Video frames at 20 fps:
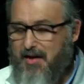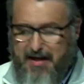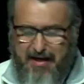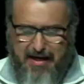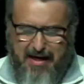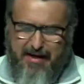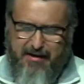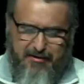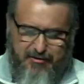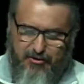
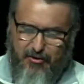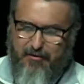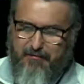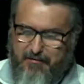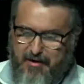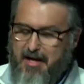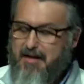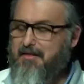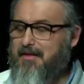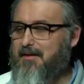You will think,
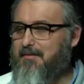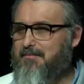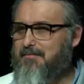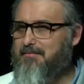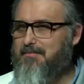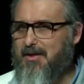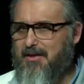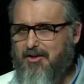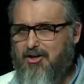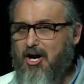I deserve
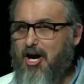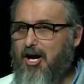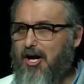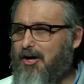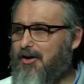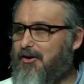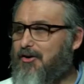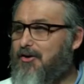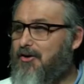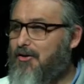nothing,
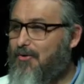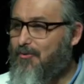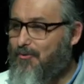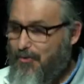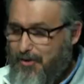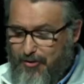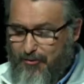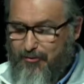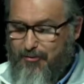but God